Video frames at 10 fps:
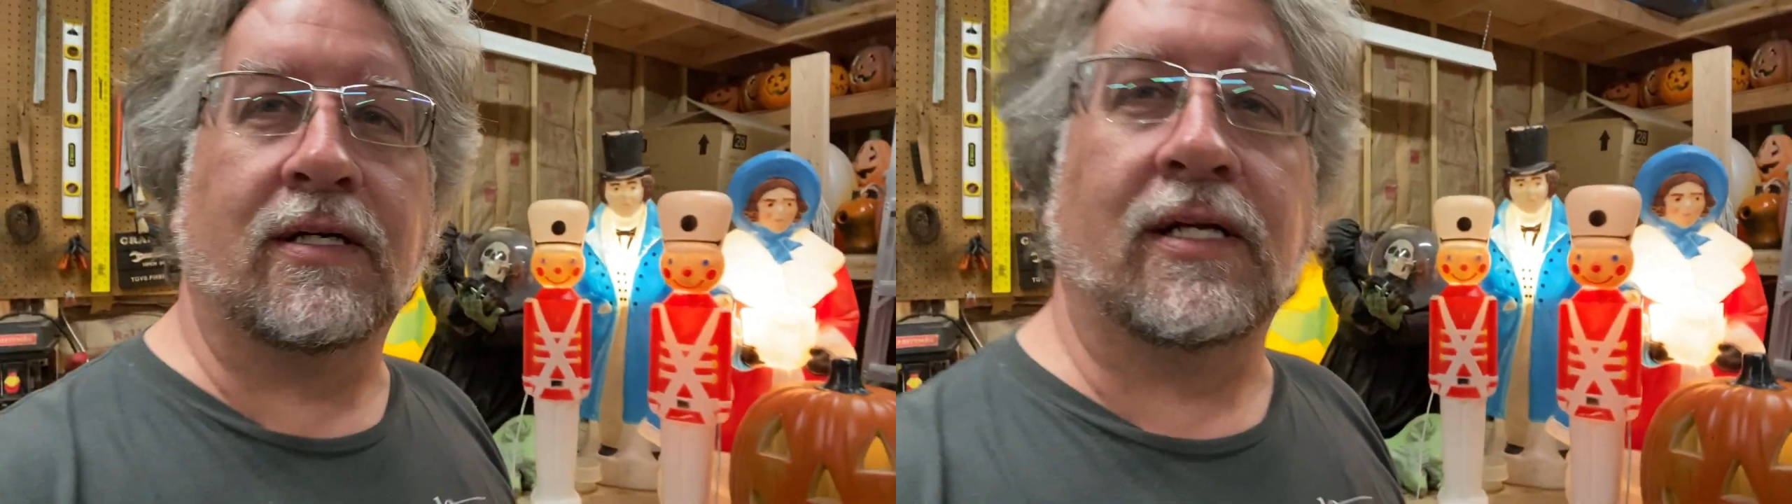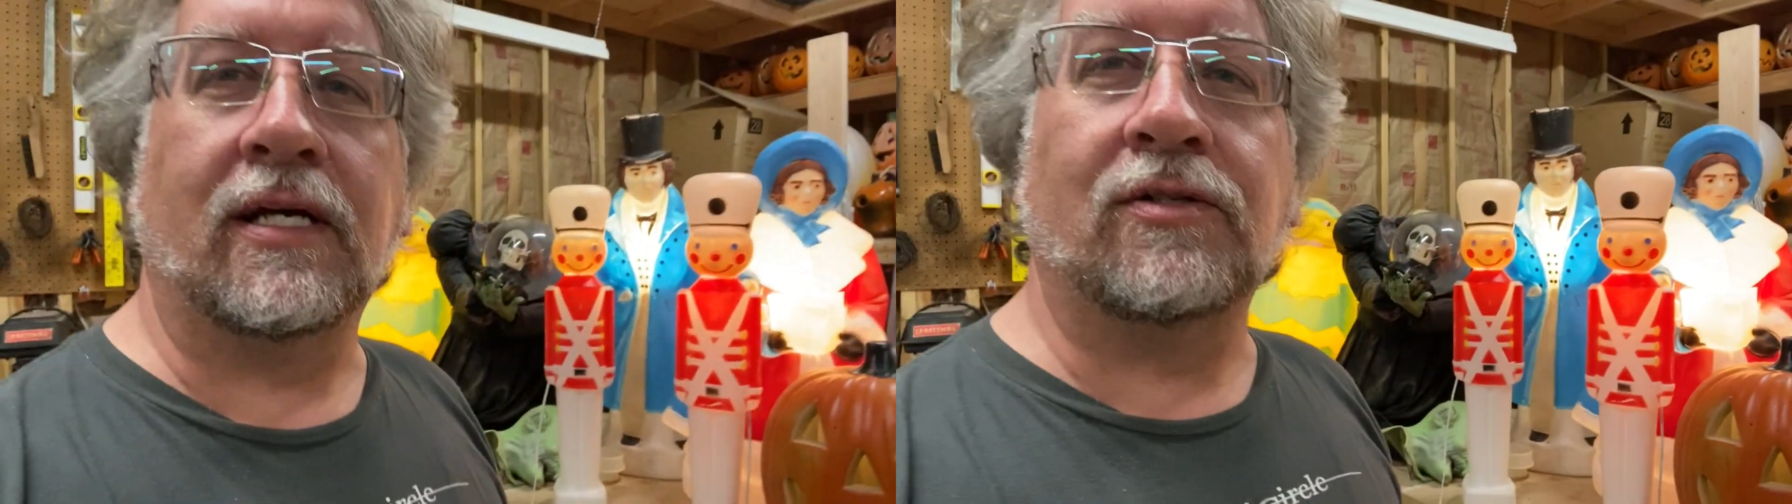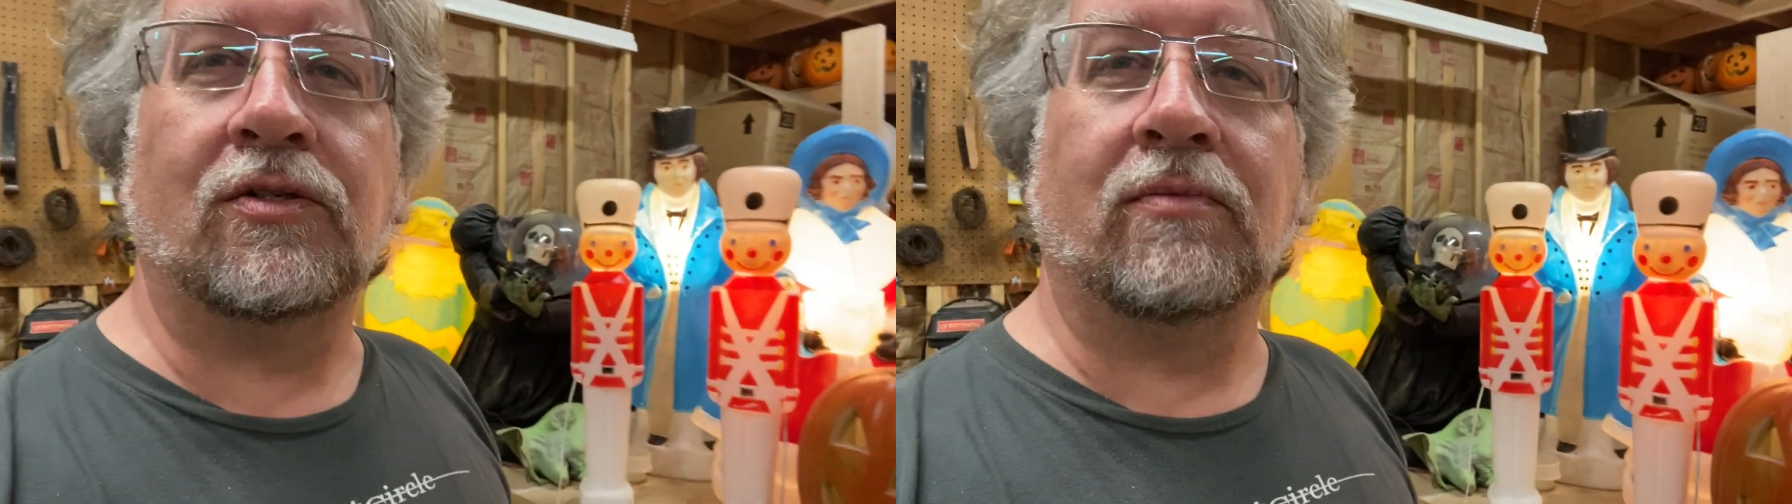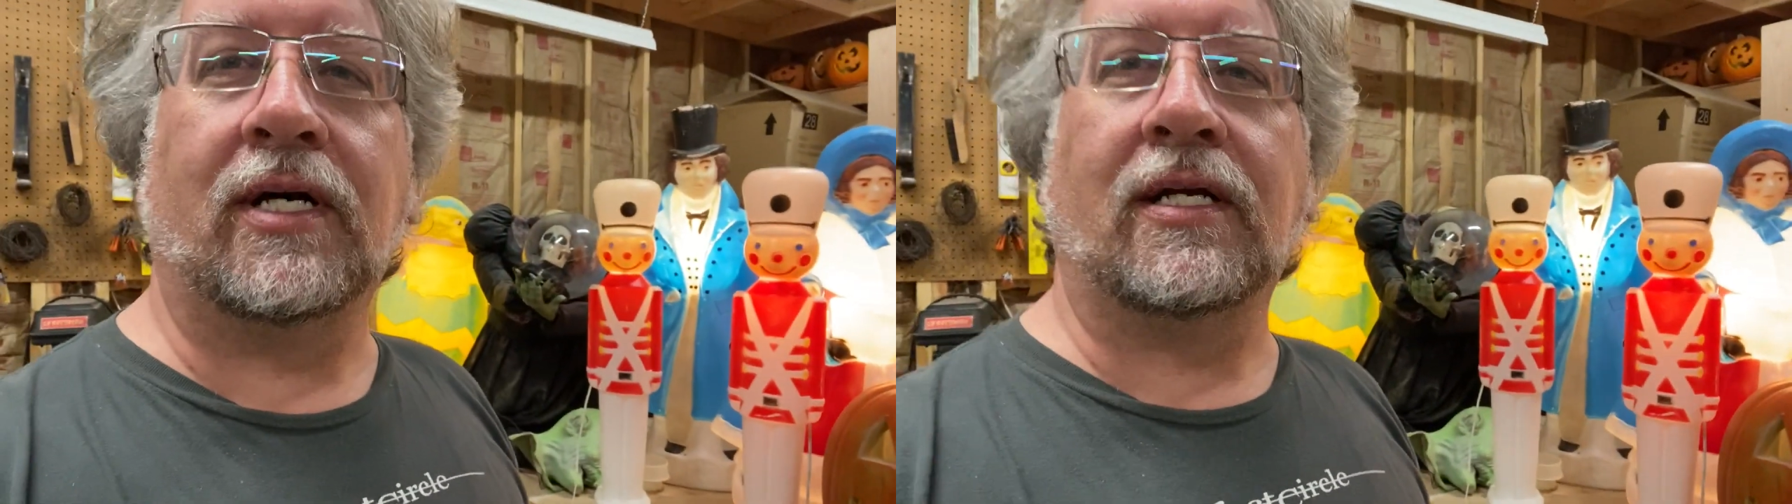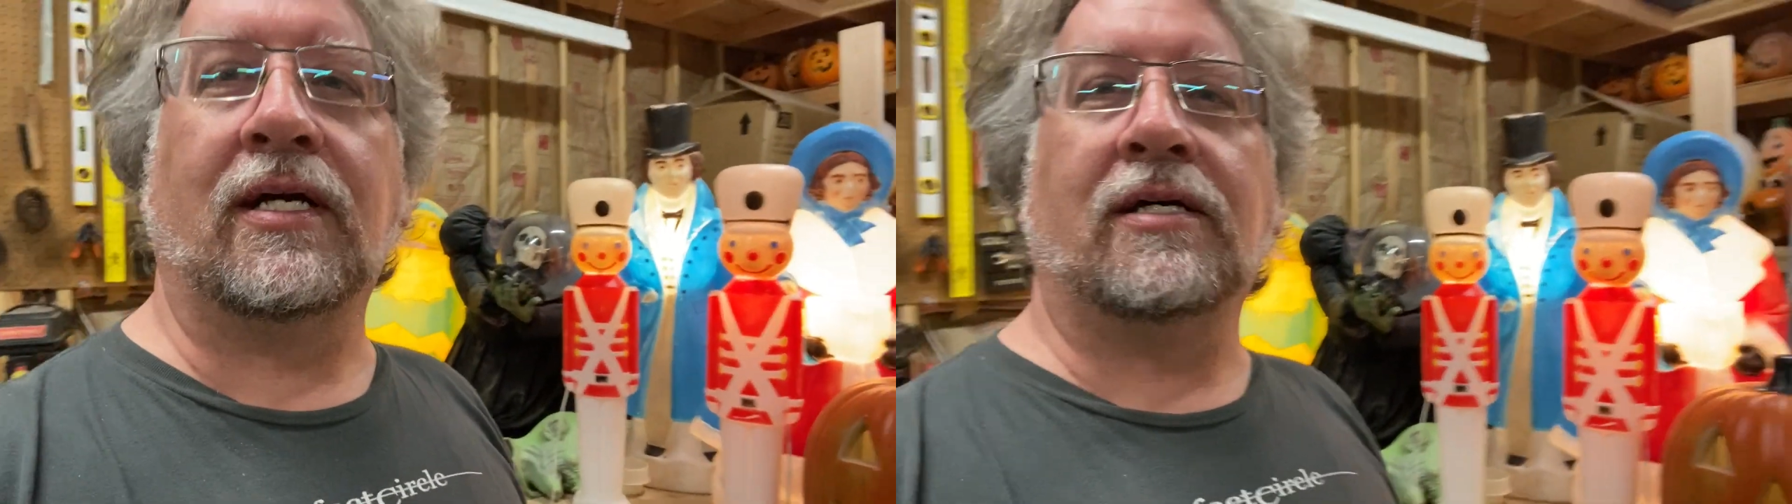And as you
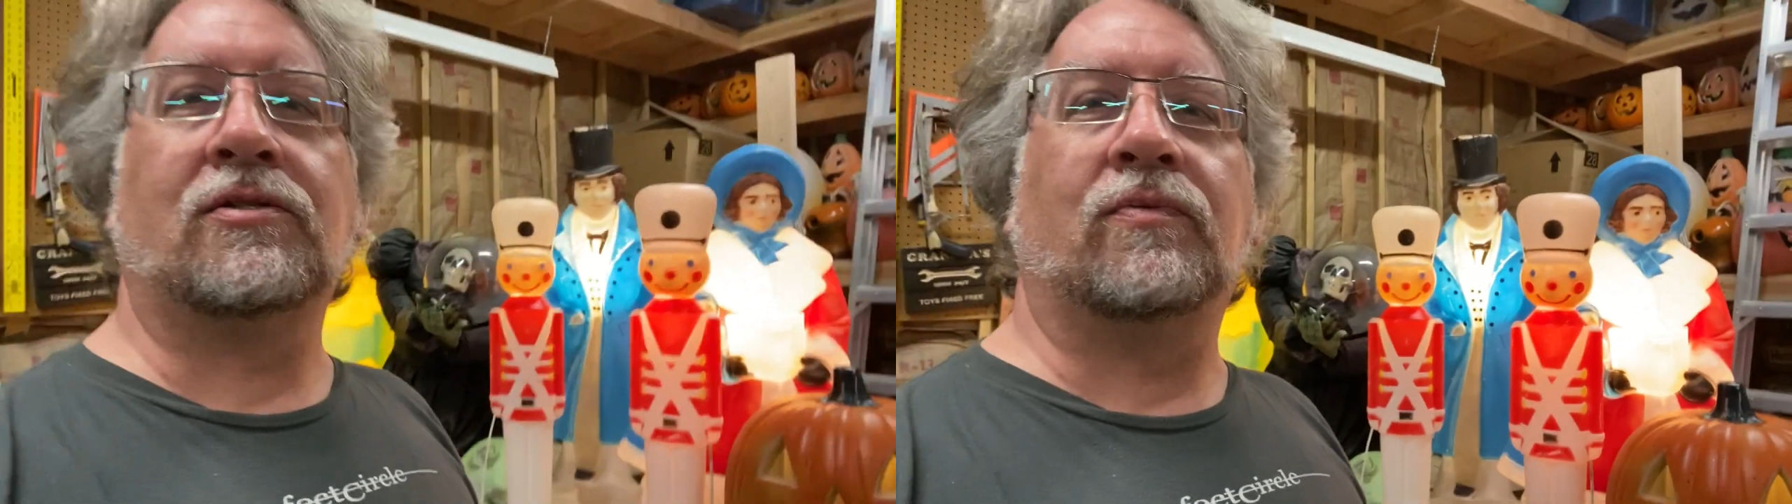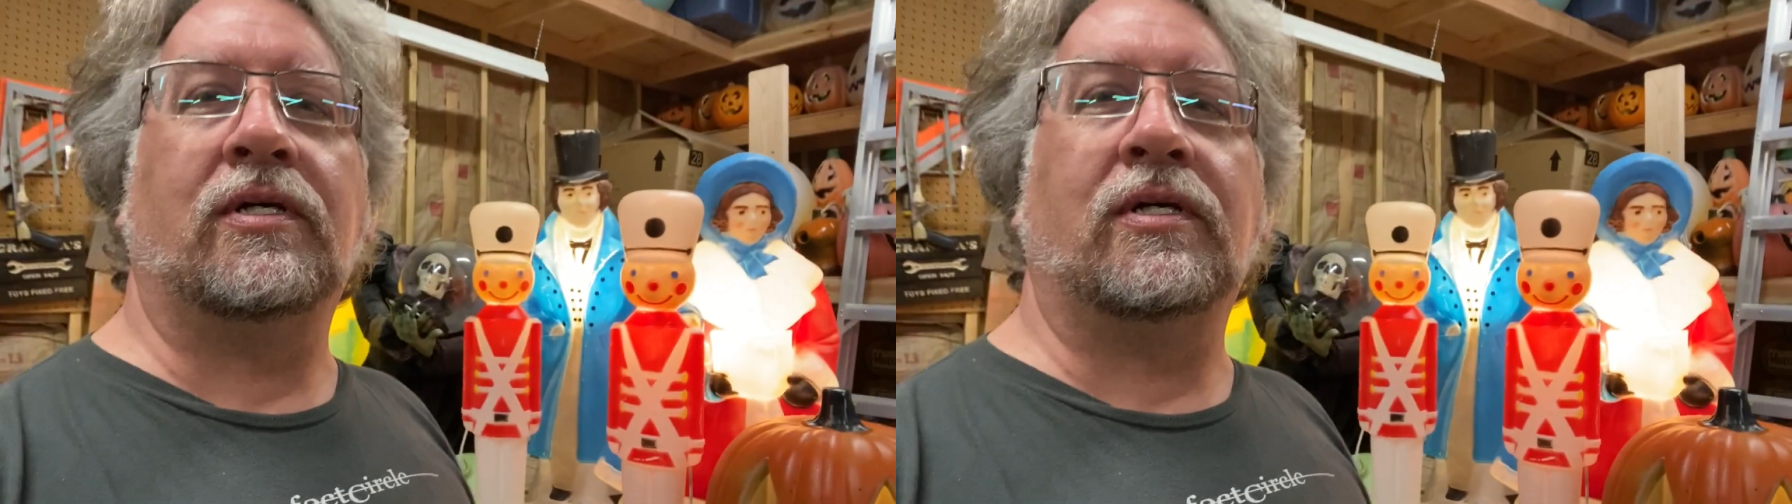might have guessed,